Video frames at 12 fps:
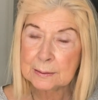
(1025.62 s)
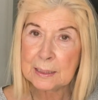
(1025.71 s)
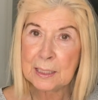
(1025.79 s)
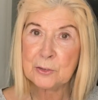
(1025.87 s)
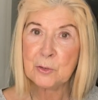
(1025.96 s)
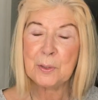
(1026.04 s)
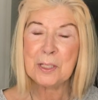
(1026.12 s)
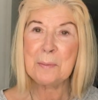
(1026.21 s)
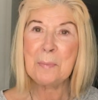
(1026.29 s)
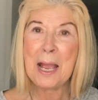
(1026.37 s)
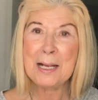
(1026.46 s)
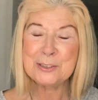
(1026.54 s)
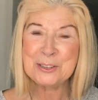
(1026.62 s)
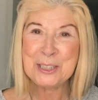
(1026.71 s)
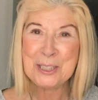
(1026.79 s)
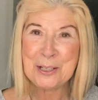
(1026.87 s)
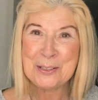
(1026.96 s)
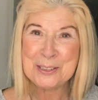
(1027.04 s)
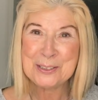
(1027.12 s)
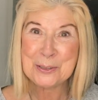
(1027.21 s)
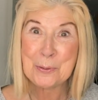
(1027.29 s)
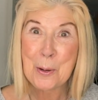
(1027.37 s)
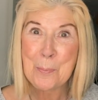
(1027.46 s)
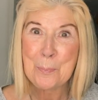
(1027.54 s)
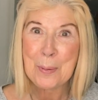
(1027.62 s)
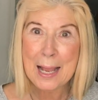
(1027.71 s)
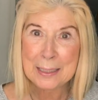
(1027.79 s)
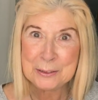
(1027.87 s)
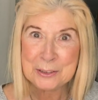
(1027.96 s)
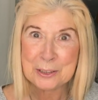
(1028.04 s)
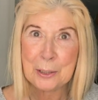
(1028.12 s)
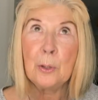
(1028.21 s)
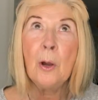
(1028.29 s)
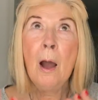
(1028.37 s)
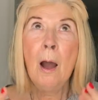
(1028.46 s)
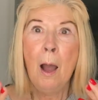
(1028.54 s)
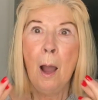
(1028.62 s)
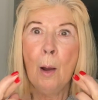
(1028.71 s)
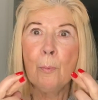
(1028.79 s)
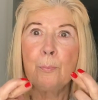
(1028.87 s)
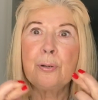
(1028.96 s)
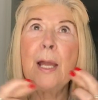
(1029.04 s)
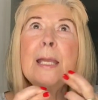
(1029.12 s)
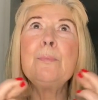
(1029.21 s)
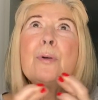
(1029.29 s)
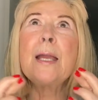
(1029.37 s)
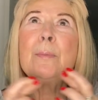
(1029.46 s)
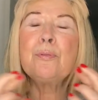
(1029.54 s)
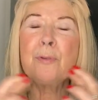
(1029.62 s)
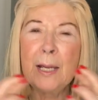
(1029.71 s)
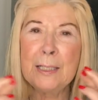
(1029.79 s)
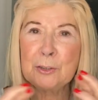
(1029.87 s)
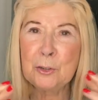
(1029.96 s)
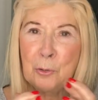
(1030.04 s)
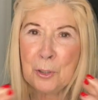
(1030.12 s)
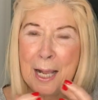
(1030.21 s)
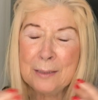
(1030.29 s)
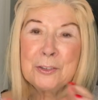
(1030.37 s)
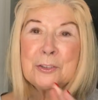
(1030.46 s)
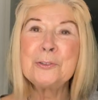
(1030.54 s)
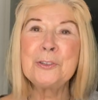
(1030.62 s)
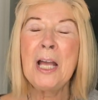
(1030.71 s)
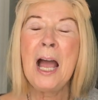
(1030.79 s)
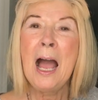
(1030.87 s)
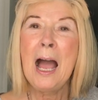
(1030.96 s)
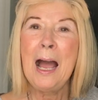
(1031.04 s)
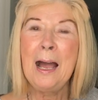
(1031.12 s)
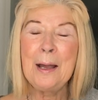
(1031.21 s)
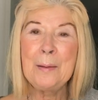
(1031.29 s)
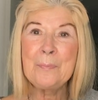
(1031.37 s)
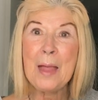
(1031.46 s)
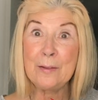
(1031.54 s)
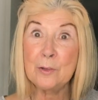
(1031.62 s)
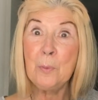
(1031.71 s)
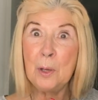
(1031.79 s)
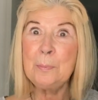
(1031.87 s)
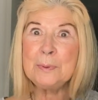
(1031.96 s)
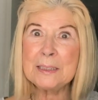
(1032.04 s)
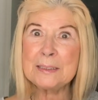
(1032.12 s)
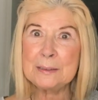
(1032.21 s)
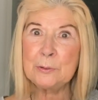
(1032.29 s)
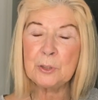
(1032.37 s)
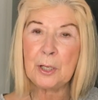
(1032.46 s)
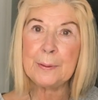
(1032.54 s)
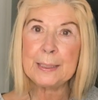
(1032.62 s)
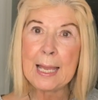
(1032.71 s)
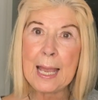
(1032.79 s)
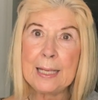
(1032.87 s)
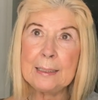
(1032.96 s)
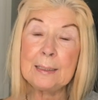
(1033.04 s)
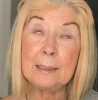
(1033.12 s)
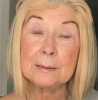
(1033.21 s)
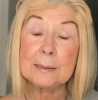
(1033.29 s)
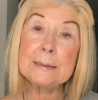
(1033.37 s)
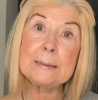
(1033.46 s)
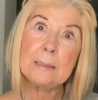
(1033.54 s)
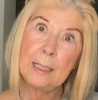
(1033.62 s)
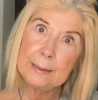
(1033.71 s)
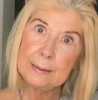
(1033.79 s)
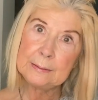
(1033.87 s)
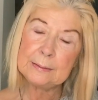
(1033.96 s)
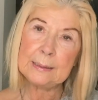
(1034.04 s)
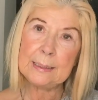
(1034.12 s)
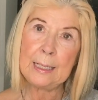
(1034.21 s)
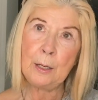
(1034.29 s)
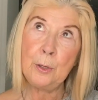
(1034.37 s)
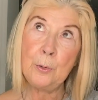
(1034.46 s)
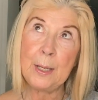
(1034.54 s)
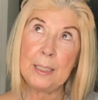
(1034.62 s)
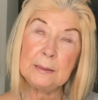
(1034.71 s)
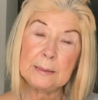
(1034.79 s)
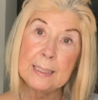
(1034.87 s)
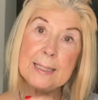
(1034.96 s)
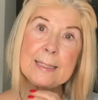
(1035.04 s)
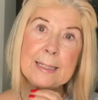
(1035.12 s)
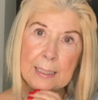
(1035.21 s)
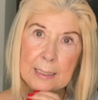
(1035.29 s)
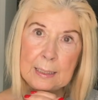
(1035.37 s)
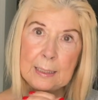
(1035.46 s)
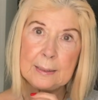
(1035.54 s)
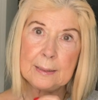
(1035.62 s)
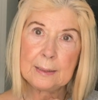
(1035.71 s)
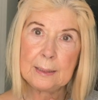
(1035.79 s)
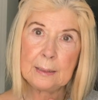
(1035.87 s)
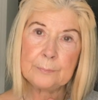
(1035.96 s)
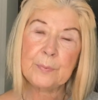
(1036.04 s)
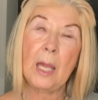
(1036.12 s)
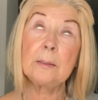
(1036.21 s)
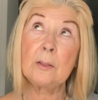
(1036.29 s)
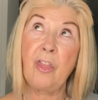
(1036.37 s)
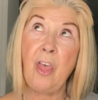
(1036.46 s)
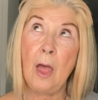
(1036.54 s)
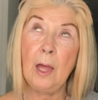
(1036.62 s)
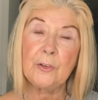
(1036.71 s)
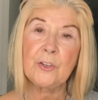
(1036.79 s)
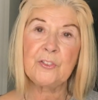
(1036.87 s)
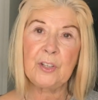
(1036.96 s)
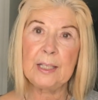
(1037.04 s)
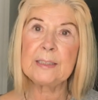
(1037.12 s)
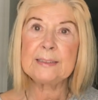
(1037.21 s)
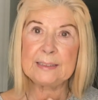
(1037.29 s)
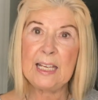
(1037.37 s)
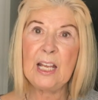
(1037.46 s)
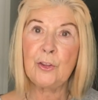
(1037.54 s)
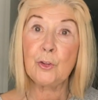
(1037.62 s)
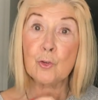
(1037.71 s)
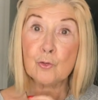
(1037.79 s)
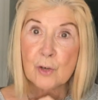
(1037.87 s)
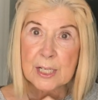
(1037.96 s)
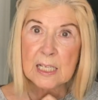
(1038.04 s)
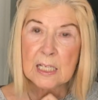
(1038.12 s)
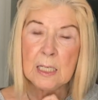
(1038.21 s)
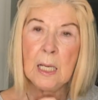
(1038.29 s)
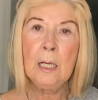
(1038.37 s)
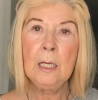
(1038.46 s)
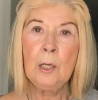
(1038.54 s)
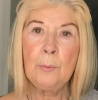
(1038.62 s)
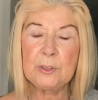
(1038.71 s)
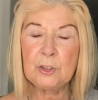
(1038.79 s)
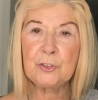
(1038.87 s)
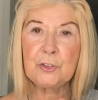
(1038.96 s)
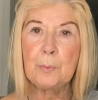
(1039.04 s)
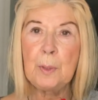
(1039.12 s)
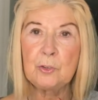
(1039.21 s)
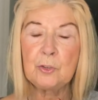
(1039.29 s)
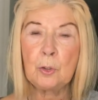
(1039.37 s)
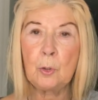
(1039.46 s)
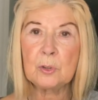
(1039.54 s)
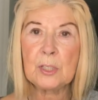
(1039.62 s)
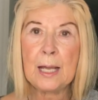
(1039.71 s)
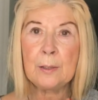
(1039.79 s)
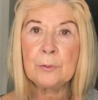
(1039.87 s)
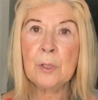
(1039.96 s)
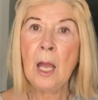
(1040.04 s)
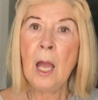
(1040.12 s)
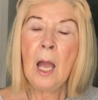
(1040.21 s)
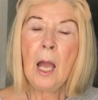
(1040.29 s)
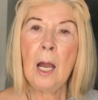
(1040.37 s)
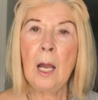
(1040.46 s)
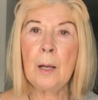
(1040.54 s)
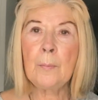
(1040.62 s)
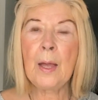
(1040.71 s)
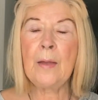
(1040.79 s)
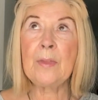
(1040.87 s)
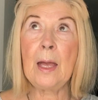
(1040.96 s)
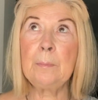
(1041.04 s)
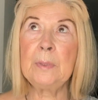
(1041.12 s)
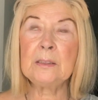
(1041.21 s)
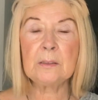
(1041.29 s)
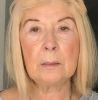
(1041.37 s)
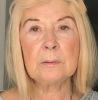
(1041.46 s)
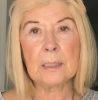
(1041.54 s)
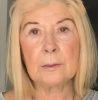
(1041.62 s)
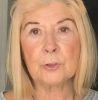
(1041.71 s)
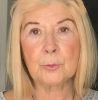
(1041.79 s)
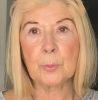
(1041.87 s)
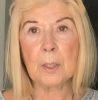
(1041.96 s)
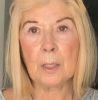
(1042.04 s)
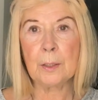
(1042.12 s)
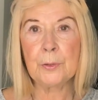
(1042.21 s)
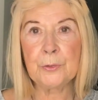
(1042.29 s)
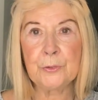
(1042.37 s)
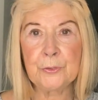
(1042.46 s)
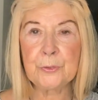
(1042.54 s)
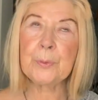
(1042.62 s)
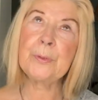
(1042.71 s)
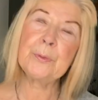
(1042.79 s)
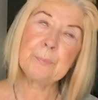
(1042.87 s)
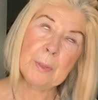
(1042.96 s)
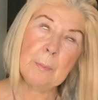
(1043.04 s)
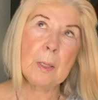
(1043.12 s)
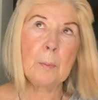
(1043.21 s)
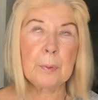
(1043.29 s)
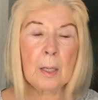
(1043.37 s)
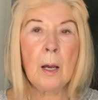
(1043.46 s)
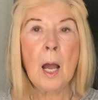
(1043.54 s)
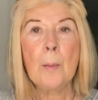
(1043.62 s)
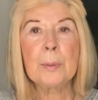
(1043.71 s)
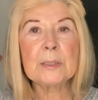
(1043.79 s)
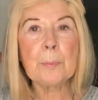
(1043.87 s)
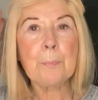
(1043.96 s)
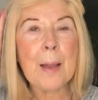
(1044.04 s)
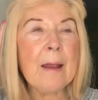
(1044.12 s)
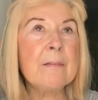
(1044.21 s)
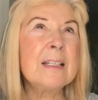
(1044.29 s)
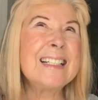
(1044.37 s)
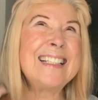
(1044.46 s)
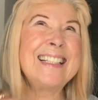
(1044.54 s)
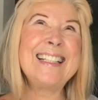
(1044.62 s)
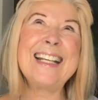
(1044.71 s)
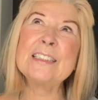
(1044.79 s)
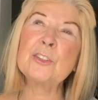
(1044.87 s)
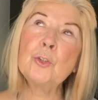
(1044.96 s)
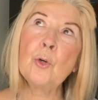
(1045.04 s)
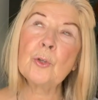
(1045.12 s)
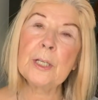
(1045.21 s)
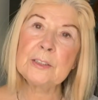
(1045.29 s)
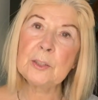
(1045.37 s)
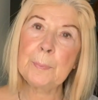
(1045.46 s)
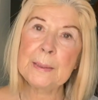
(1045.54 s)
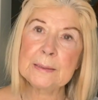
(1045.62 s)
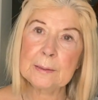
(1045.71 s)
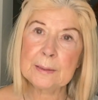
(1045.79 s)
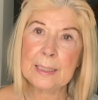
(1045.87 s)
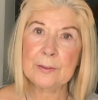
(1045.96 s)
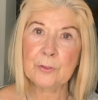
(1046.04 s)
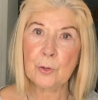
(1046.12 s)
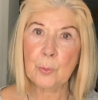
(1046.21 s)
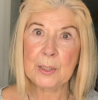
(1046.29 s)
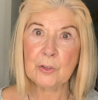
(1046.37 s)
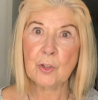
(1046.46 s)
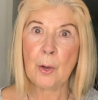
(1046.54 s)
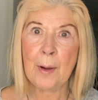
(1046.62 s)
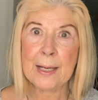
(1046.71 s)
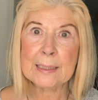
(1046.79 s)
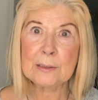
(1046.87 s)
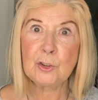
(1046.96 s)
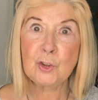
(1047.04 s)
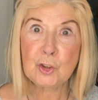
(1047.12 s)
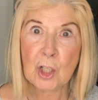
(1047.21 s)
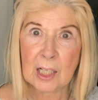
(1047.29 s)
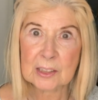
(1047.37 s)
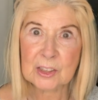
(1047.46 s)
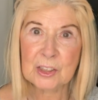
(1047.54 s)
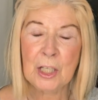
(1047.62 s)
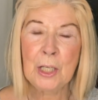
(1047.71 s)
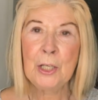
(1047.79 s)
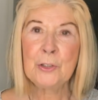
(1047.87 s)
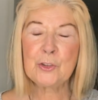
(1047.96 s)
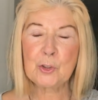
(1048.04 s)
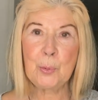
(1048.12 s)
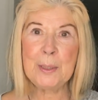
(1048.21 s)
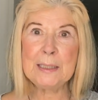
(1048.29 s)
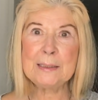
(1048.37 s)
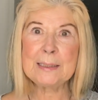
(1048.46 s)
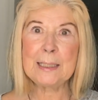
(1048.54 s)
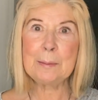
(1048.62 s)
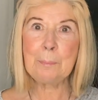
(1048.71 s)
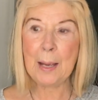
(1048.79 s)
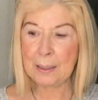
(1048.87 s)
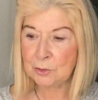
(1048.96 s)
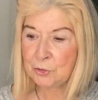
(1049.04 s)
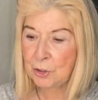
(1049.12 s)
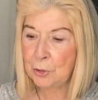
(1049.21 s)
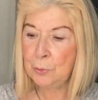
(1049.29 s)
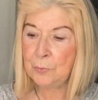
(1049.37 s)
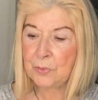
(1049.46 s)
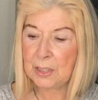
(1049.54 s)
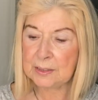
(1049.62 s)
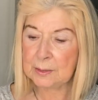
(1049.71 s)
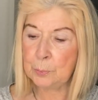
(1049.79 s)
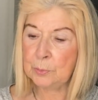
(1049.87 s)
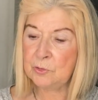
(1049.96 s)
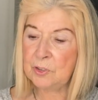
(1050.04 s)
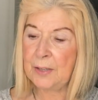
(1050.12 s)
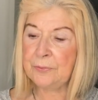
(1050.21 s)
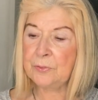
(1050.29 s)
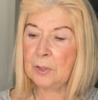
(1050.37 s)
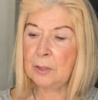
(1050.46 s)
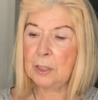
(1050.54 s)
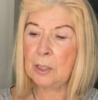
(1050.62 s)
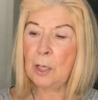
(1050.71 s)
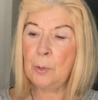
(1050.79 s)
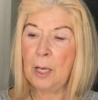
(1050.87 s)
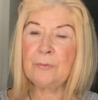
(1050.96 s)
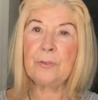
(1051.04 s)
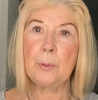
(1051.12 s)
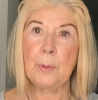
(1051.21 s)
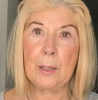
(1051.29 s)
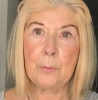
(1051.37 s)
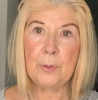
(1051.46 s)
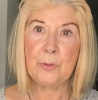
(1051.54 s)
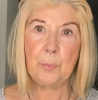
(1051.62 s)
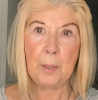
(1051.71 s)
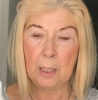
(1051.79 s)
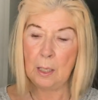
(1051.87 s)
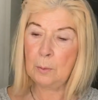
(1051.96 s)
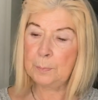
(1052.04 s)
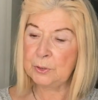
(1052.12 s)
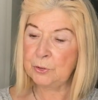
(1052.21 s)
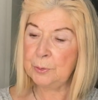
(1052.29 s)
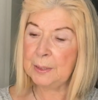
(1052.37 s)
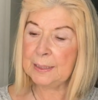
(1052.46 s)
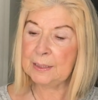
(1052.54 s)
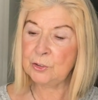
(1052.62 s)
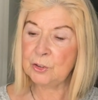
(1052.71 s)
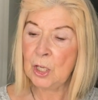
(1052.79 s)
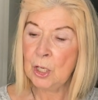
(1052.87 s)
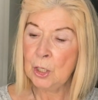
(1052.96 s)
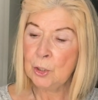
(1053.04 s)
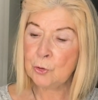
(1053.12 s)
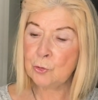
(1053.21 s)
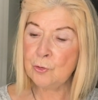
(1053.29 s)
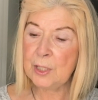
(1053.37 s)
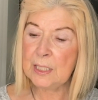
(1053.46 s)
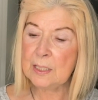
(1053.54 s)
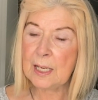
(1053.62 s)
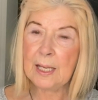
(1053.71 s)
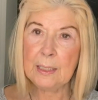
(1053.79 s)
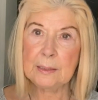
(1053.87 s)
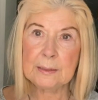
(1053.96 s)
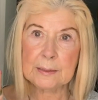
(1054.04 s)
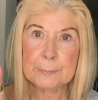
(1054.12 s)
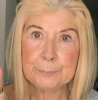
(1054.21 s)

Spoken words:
next week. I'm actually going to a panto. Pray, it's not cancelled. At the moment, it's still going ahead. London's likely to go into third tier, tier 3, which is the most locked down. And that means hotels will close, blah, blah, blah. But apparently it's not going to be till the end of the week. So I can just squeeze in panto. This will definitely go everywhere with me. I'll be doing this 3 days,